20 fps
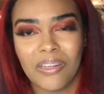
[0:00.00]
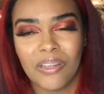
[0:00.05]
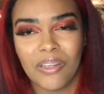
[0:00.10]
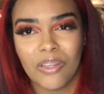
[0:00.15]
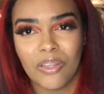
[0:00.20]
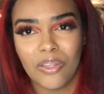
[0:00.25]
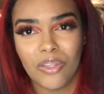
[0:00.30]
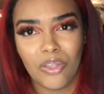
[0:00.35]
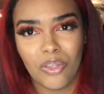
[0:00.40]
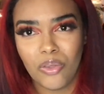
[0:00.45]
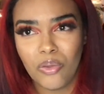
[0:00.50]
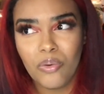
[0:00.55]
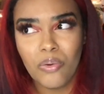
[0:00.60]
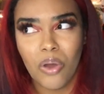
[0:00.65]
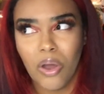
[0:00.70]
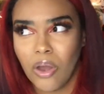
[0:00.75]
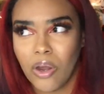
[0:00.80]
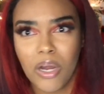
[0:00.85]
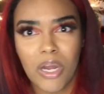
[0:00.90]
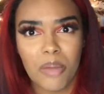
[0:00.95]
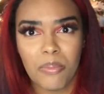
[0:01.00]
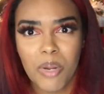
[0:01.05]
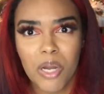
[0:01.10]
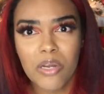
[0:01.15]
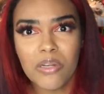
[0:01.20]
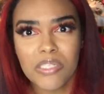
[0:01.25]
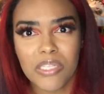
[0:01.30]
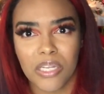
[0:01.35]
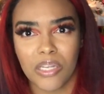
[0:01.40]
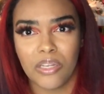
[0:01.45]
You are a
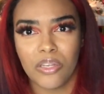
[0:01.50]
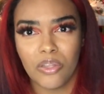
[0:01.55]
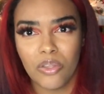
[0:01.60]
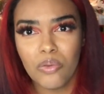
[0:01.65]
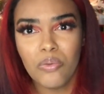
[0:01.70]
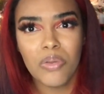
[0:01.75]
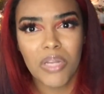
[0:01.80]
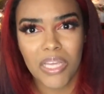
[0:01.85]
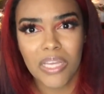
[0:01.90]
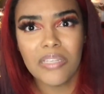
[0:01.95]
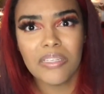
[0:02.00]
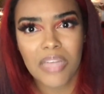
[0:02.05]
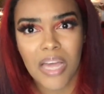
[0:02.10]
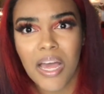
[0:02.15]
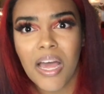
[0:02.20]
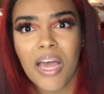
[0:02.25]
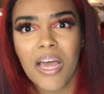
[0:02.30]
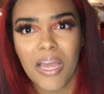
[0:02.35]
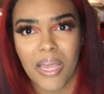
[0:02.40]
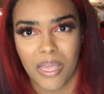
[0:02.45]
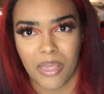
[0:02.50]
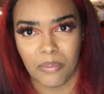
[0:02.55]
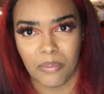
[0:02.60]
person. You need time.